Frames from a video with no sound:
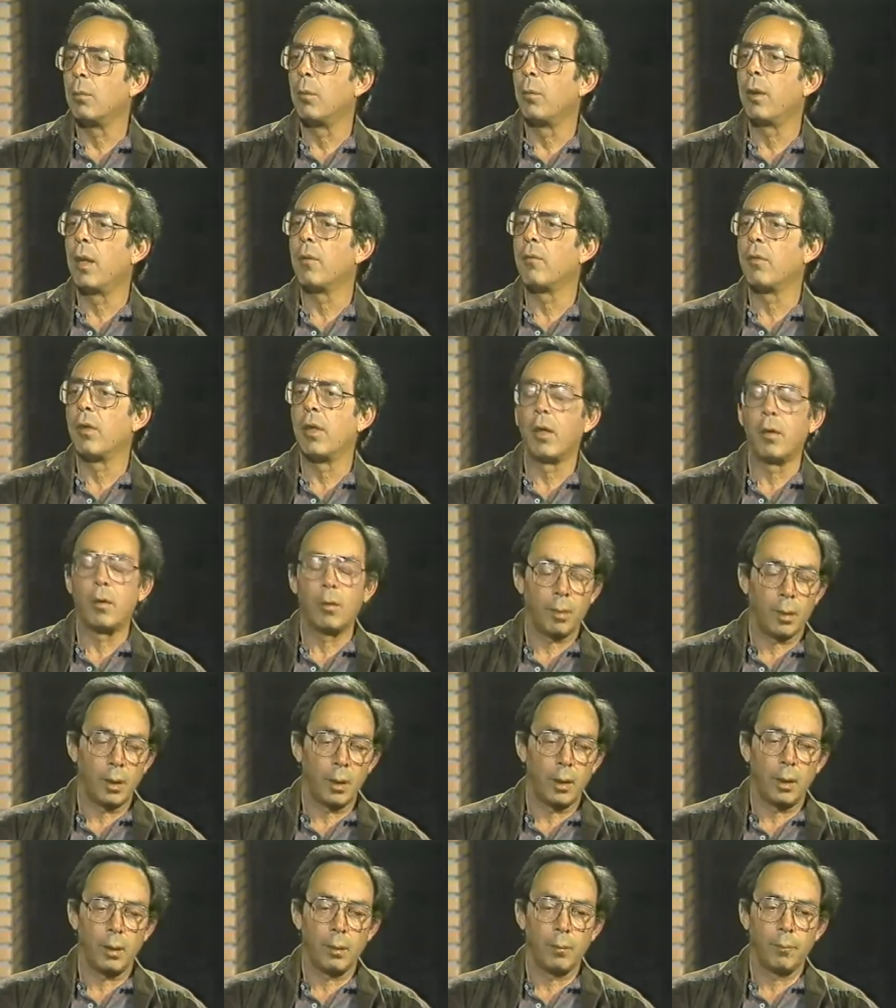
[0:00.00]
But we have another
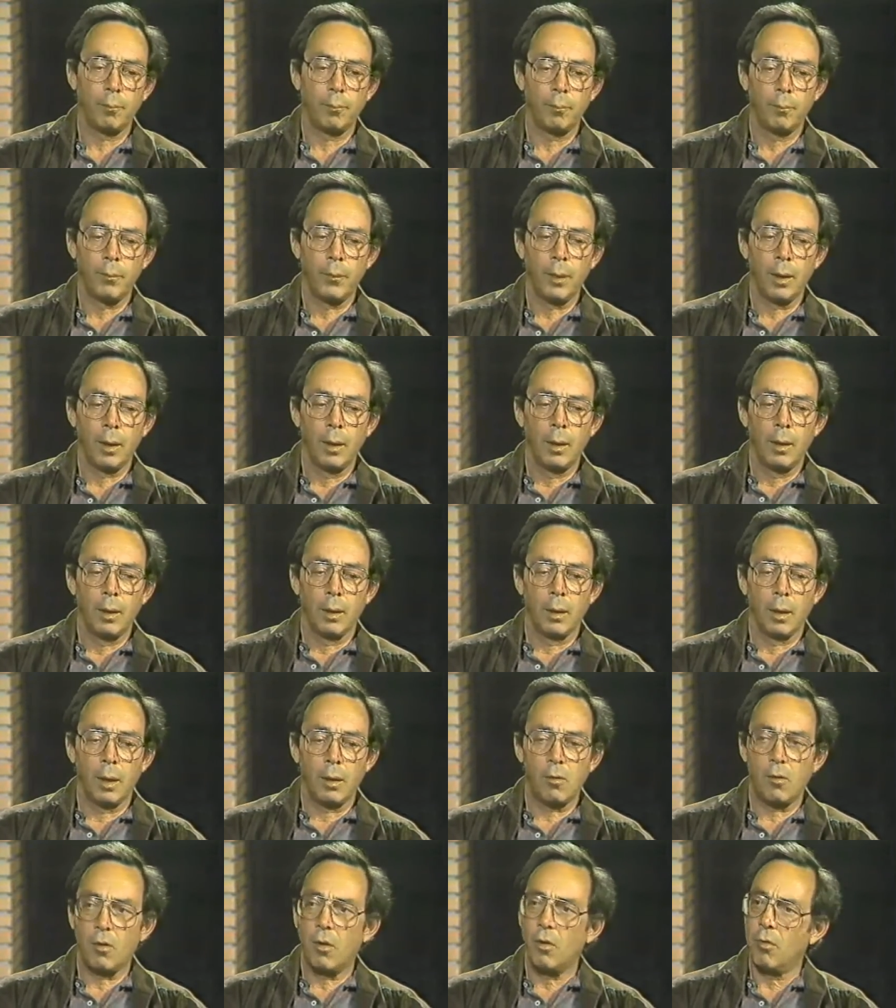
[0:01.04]
plan.
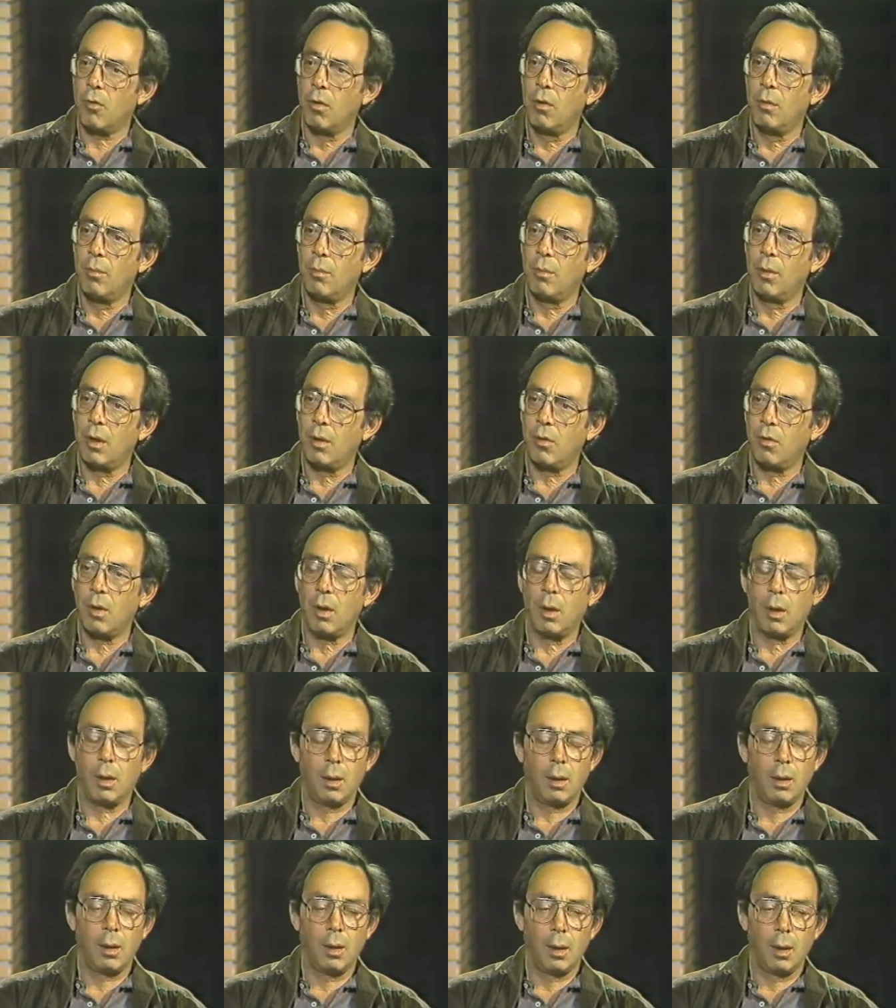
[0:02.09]
Let's assume, they
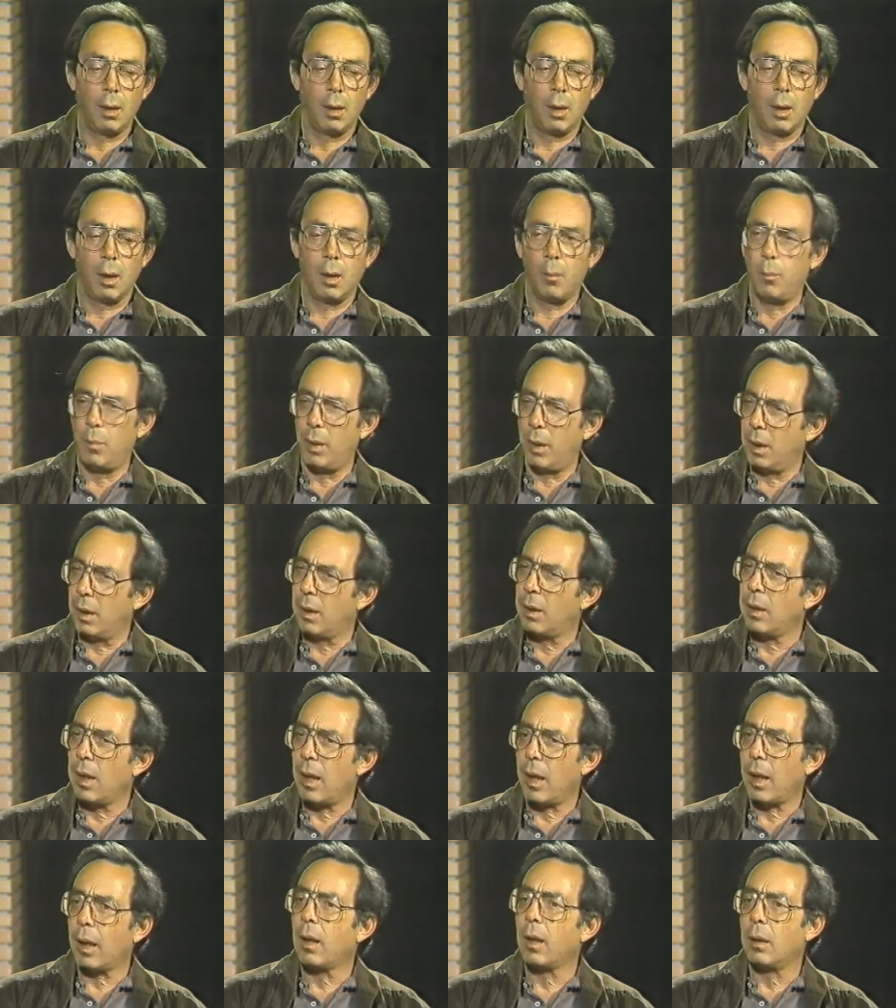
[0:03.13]
say, a big
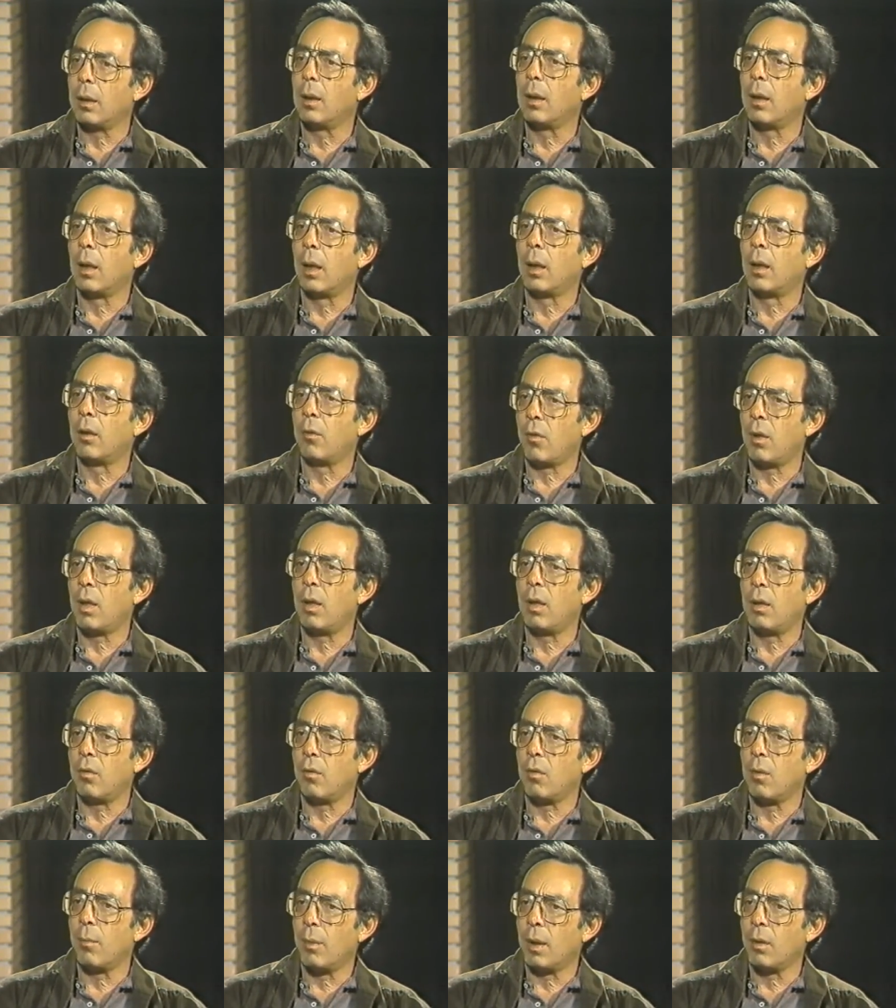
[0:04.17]
attack on the United
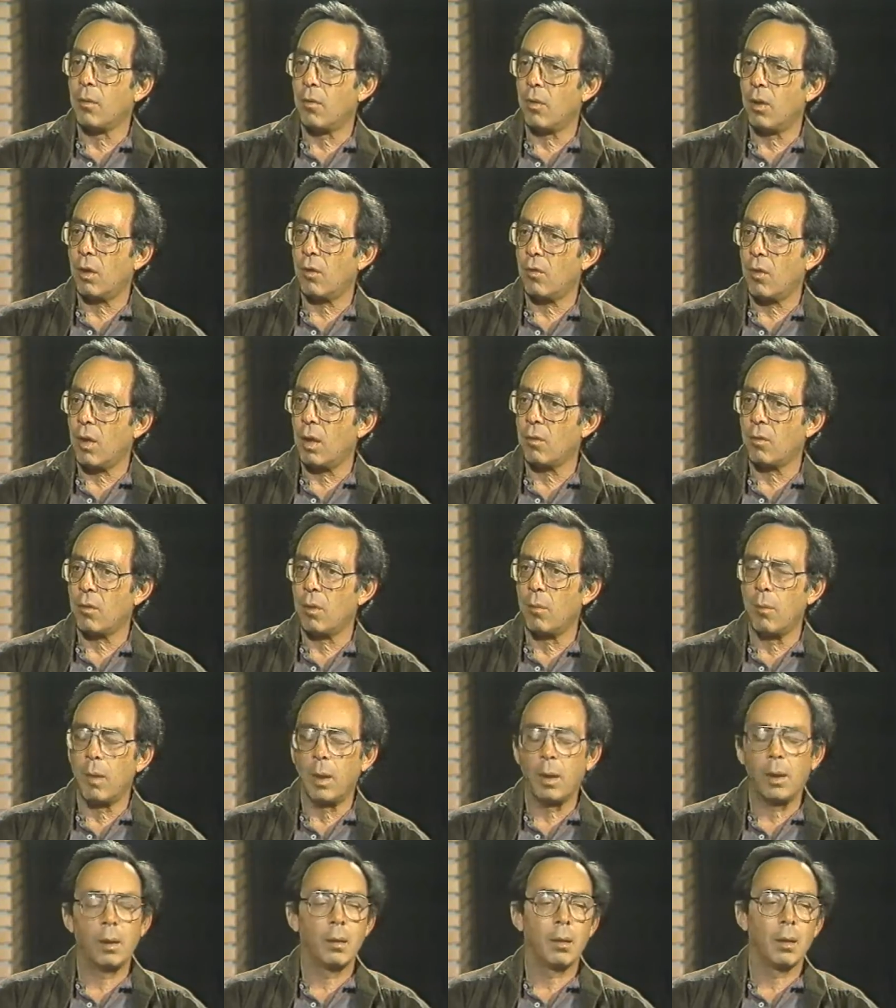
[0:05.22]
States, about 6,000
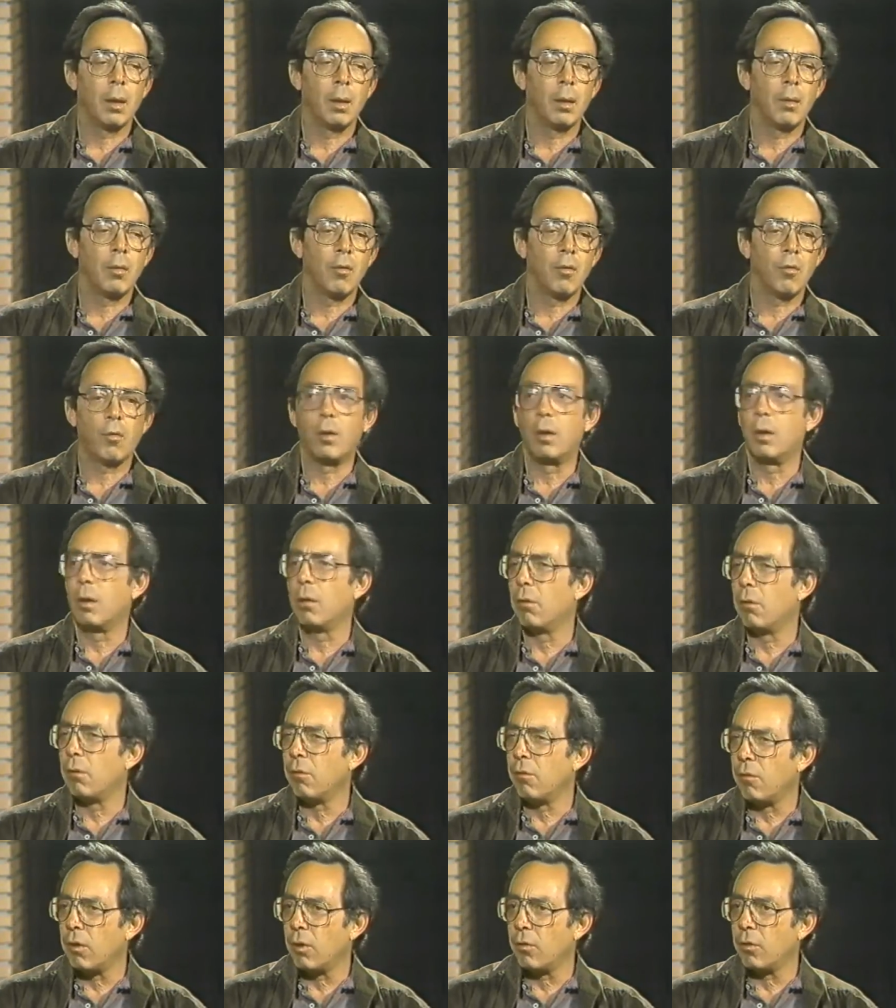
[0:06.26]
megatons,
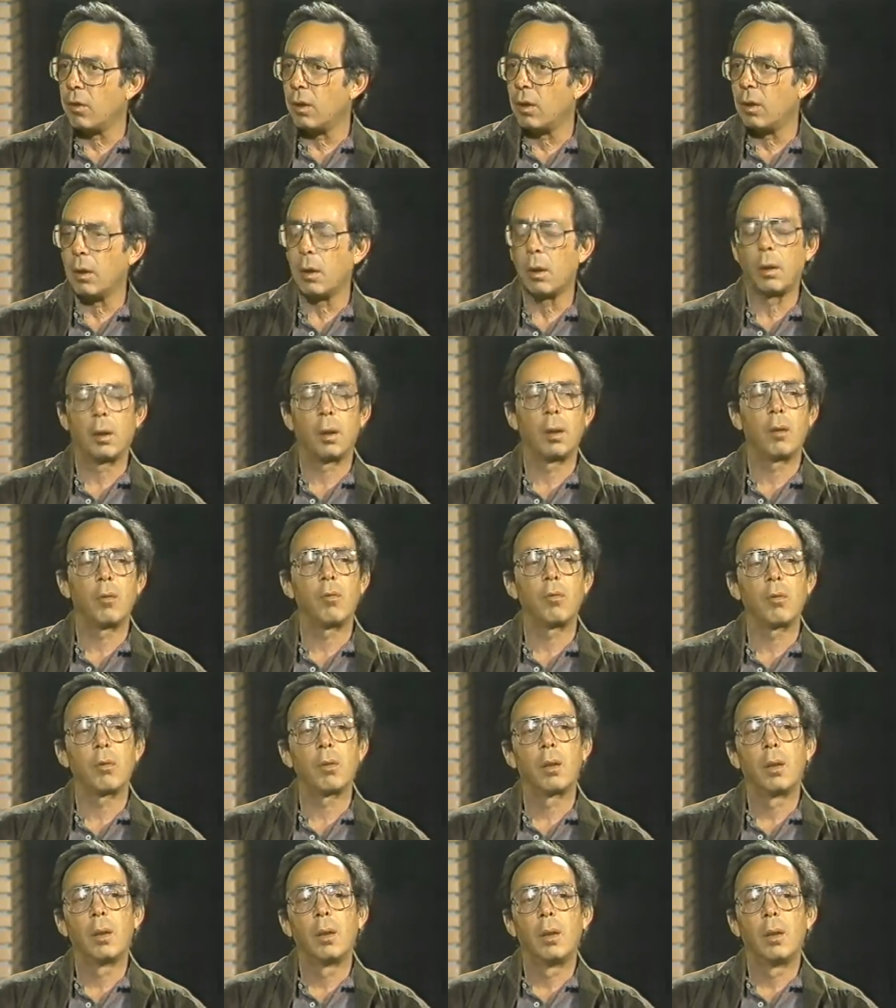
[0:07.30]
450 targets.